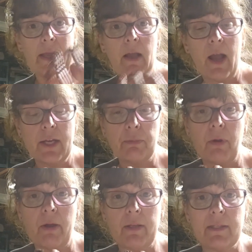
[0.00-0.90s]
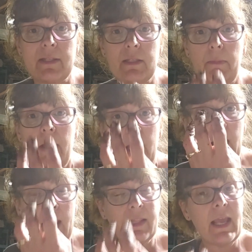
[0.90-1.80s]
like a hydroponic system,
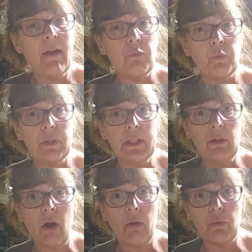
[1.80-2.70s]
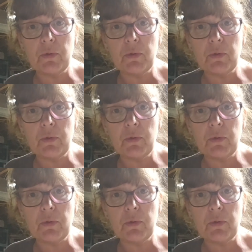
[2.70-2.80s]
and they have really long